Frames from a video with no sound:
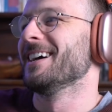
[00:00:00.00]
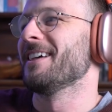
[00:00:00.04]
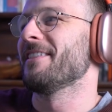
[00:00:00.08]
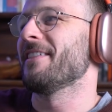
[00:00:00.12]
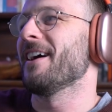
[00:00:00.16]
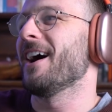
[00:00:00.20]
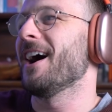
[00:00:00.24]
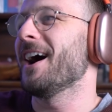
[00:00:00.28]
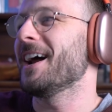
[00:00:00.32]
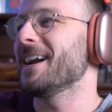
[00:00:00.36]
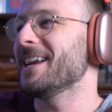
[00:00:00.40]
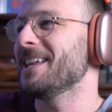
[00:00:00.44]

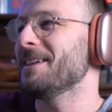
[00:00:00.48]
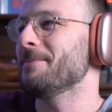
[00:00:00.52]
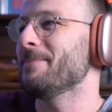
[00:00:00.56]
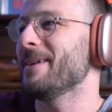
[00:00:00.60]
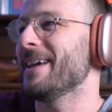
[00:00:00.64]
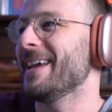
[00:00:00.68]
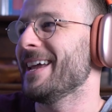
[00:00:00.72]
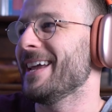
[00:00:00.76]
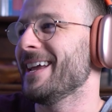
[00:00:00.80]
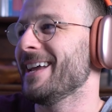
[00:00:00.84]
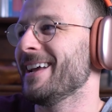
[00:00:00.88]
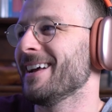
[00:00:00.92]
The
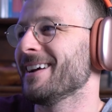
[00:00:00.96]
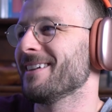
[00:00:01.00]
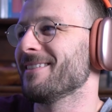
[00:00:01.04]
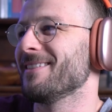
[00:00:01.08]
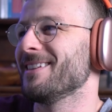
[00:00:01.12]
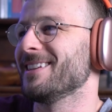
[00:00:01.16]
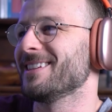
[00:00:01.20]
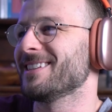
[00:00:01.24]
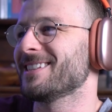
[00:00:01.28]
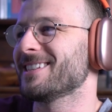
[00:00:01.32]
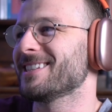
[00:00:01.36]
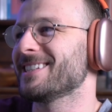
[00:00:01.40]
honeybee,
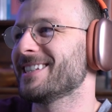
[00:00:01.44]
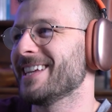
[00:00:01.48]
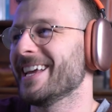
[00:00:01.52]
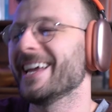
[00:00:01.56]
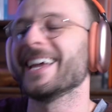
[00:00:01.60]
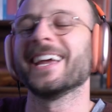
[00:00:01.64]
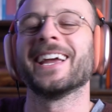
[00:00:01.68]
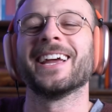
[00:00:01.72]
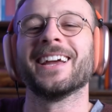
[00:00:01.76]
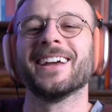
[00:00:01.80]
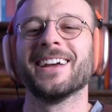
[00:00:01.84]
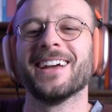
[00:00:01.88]
the
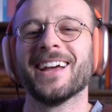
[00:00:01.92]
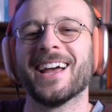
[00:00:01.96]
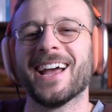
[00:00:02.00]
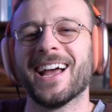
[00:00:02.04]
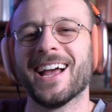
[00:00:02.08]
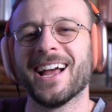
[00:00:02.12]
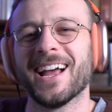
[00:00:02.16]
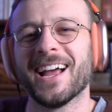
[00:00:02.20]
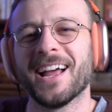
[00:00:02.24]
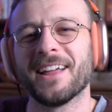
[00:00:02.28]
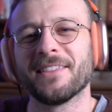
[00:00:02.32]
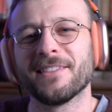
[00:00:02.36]
sting,
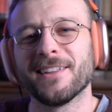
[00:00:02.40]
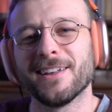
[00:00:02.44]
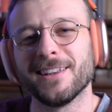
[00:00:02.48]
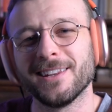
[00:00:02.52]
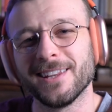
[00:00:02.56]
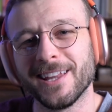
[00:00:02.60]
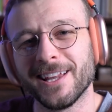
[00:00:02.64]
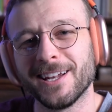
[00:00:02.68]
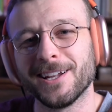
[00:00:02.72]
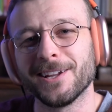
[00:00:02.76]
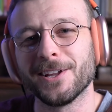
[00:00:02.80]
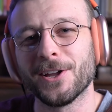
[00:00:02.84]
and the
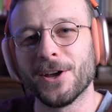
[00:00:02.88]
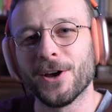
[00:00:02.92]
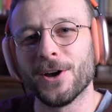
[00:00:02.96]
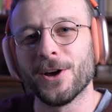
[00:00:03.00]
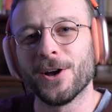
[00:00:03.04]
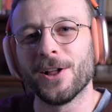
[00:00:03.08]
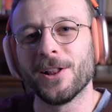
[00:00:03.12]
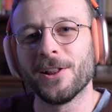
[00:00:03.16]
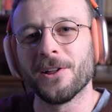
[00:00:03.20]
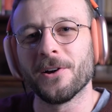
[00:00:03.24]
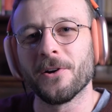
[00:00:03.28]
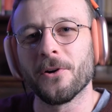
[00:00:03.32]
little
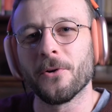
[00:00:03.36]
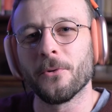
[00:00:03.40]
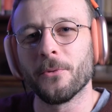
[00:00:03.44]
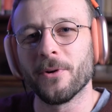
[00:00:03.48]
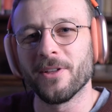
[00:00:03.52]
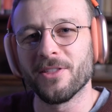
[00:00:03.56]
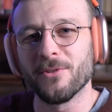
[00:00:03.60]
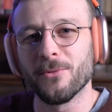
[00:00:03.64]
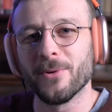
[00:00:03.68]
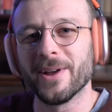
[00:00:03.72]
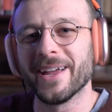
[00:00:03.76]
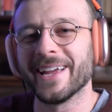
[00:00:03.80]
girl
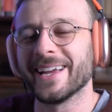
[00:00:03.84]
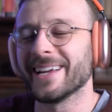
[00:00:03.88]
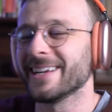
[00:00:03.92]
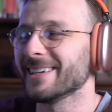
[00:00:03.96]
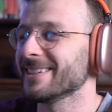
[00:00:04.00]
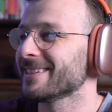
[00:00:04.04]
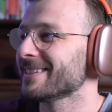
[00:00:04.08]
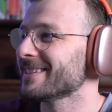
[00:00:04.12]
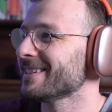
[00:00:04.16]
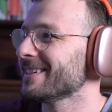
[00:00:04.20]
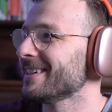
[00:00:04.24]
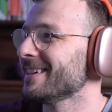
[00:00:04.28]
with
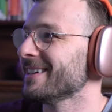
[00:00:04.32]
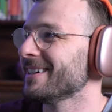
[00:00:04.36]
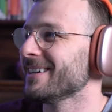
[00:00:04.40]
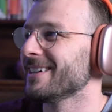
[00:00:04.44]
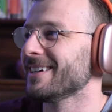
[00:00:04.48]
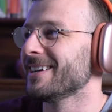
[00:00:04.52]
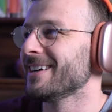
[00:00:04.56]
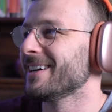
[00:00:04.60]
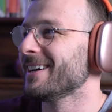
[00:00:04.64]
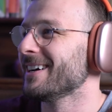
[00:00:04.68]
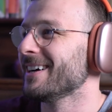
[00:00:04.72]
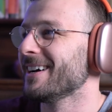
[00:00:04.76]
wings.
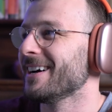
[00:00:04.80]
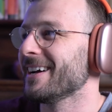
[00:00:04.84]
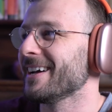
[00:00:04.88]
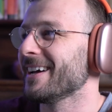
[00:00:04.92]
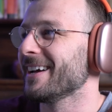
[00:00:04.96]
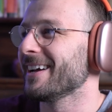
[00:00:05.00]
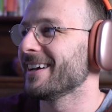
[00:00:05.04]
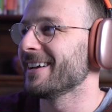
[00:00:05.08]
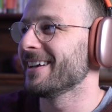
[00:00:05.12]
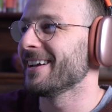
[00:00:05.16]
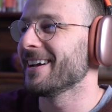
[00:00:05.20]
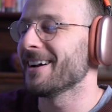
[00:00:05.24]

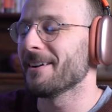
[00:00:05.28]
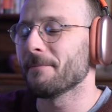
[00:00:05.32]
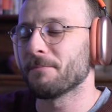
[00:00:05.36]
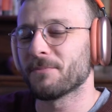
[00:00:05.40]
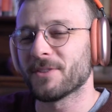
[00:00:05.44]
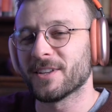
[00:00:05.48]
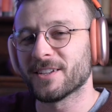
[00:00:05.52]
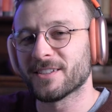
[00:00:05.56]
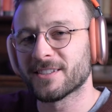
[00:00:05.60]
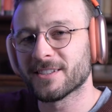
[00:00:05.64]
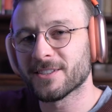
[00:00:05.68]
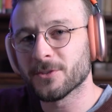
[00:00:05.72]
Yeah,
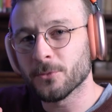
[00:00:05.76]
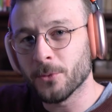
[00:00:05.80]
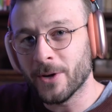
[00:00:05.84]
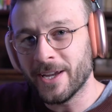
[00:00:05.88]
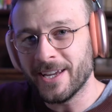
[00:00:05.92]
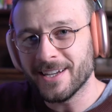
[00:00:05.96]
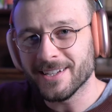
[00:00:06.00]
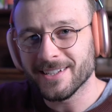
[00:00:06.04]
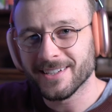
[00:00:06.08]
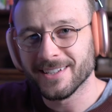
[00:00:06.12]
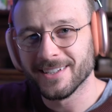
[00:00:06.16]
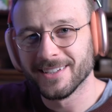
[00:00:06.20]
the
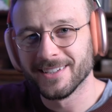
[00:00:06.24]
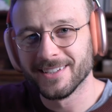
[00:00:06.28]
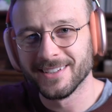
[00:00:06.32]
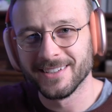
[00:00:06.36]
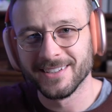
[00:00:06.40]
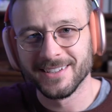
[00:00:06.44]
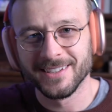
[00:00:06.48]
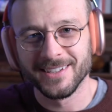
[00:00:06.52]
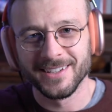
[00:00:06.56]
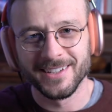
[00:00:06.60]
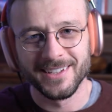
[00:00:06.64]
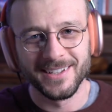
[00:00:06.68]
sweet,
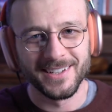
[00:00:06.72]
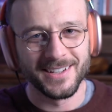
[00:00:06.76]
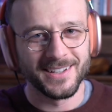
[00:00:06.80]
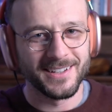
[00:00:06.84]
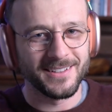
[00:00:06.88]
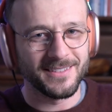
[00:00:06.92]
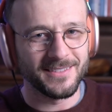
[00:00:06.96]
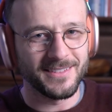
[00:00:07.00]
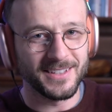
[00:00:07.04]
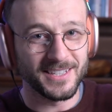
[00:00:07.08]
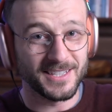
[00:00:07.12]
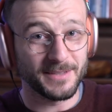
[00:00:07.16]

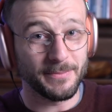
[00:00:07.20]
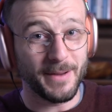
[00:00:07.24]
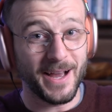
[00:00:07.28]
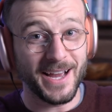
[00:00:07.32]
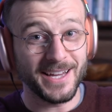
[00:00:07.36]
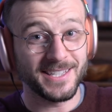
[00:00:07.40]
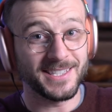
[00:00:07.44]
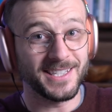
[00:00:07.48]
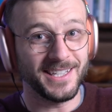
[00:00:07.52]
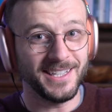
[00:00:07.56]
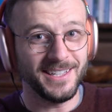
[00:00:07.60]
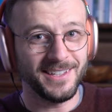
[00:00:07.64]
the
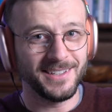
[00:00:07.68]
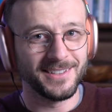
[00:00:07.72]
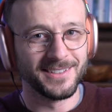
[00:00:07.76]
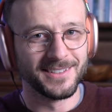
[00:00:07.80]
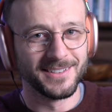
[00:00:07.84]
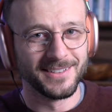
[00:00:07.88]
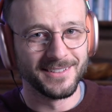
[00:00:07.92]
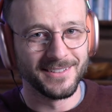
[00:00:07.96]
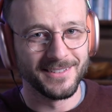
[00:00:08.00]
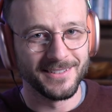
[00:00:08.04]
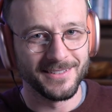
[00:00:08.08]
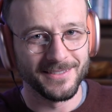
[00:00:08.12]
spicy,
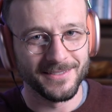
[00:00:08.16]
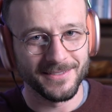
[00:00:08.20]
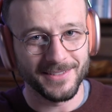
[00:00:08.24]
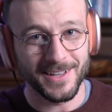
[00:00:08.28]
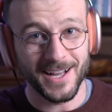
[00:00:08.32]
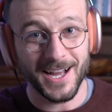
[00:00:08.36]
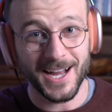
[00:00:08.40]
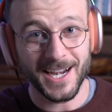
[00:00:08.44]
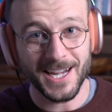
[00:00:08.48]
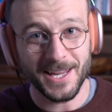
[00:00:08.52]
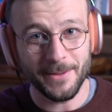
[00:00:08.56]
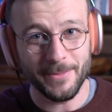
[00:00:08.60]

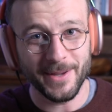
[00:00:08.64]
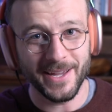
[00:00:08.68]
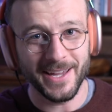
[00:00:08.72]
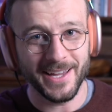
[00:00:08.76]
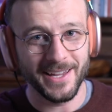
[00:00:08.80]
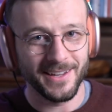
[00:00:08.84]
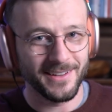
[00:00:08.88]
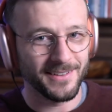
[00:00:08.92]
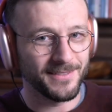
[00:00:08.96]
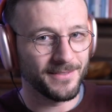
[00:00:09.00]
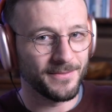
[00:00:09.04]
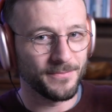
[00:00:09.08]
the
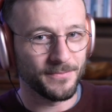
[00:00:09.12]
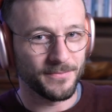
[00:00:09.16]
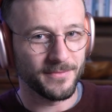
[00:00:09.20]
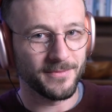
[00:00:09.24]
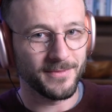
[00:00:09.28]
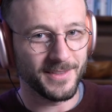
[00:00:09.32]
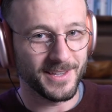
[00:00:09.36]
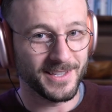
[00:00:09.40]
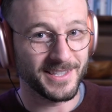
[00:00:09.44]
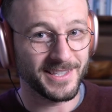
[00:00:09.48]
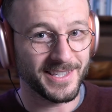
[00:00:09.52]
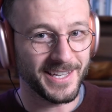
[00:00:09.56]
honeybee,
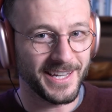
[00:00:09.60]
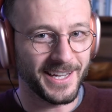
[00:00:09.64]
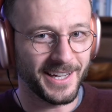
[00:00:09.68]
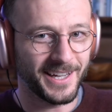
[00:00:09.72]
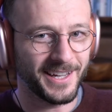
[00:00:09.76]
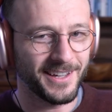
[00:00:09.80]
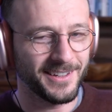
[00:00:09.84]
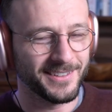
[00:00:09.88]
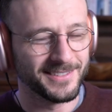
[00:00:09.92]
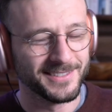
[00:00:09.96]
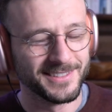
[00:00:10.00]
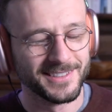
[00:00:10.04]
the
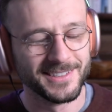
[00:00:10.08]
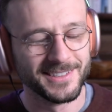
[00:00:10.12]
sting,